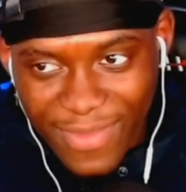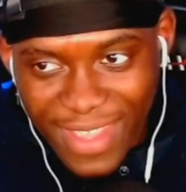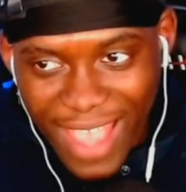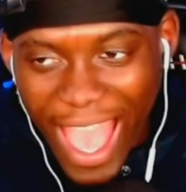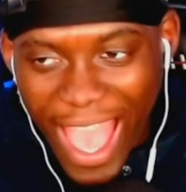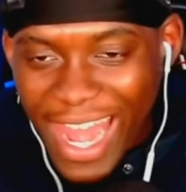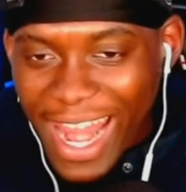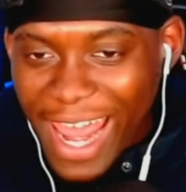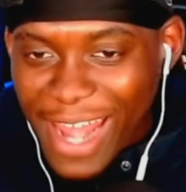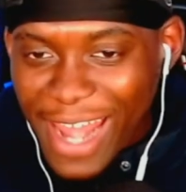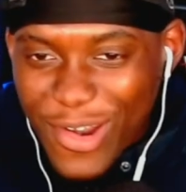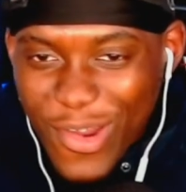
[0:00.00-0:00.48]

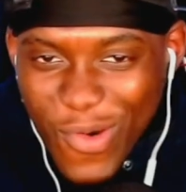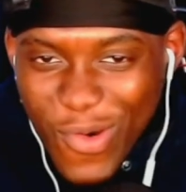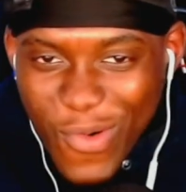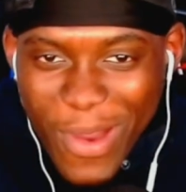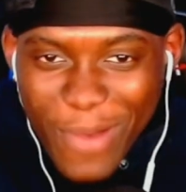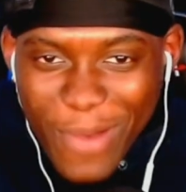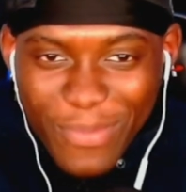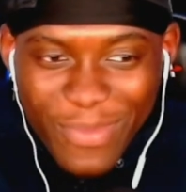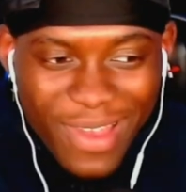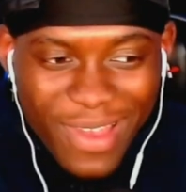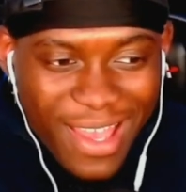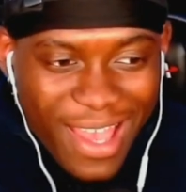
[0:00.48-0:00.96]
And I know
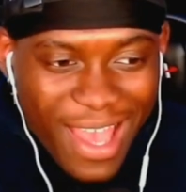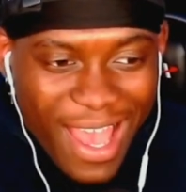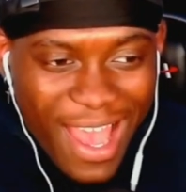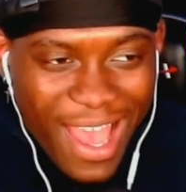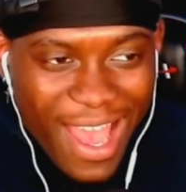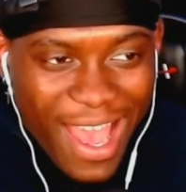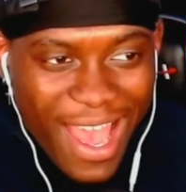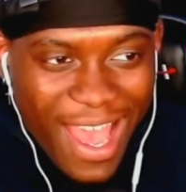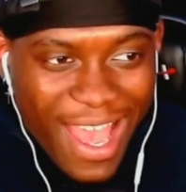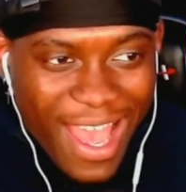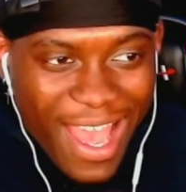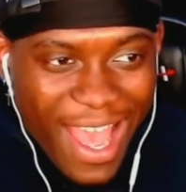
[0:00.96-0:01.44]

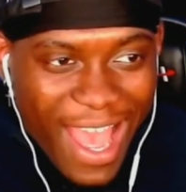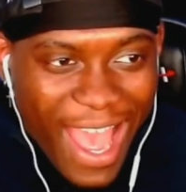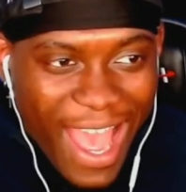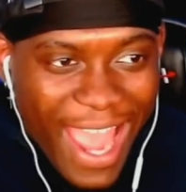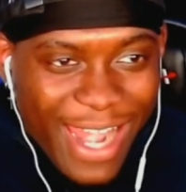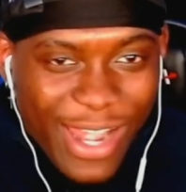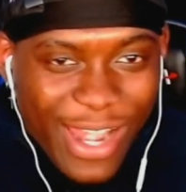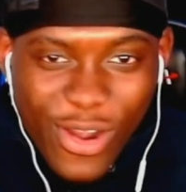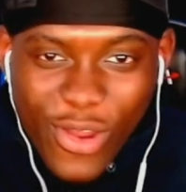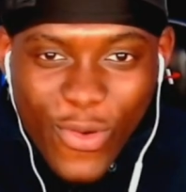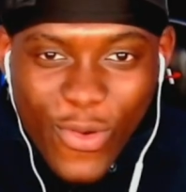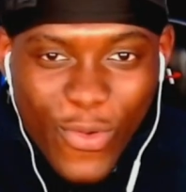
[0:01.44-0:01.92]

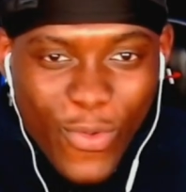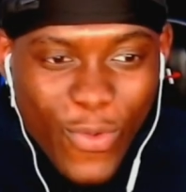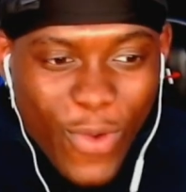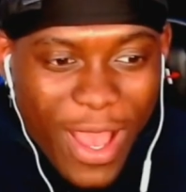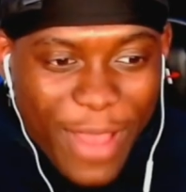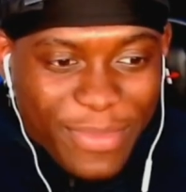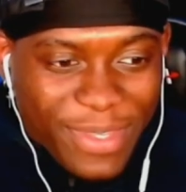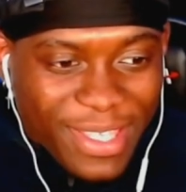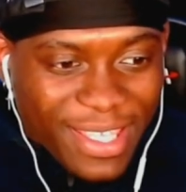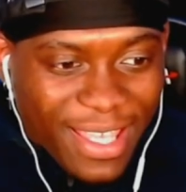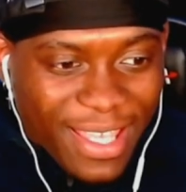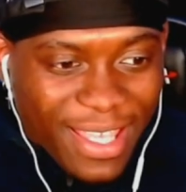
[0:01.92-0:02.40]
what
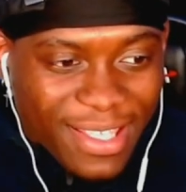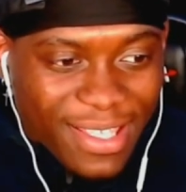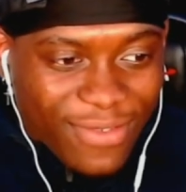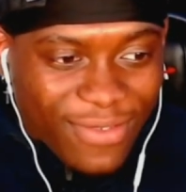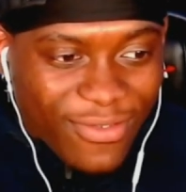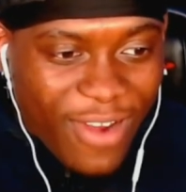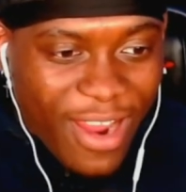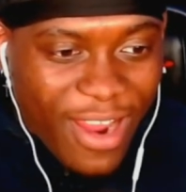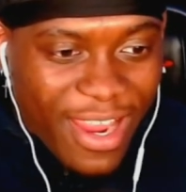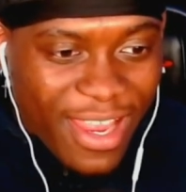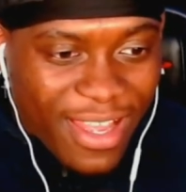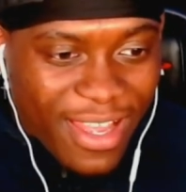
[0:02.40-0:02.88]
I'm saying's
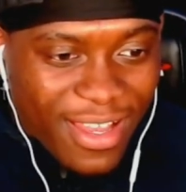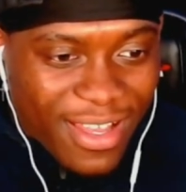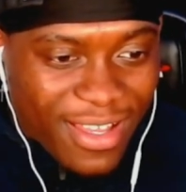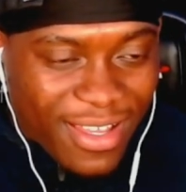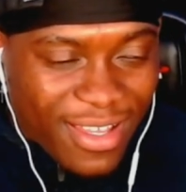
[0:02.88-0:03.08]
right.